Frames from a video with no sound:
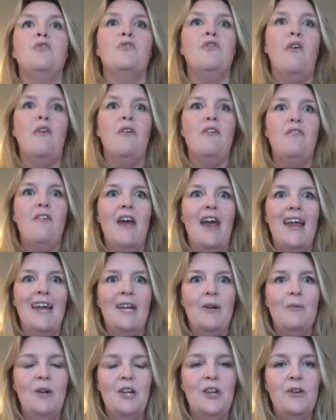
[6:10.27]
Very
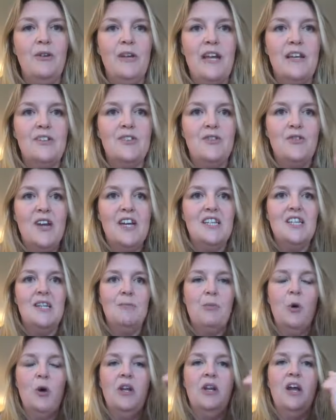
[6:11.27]
rarely will you get straight to
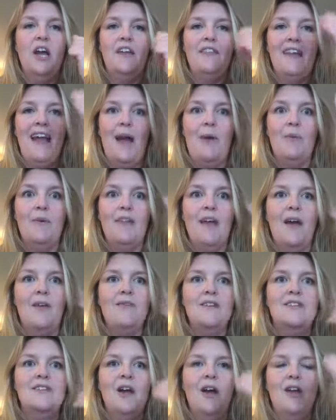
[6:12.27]
the point like that without
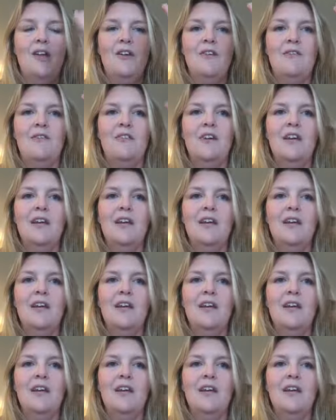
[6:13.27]
this kind of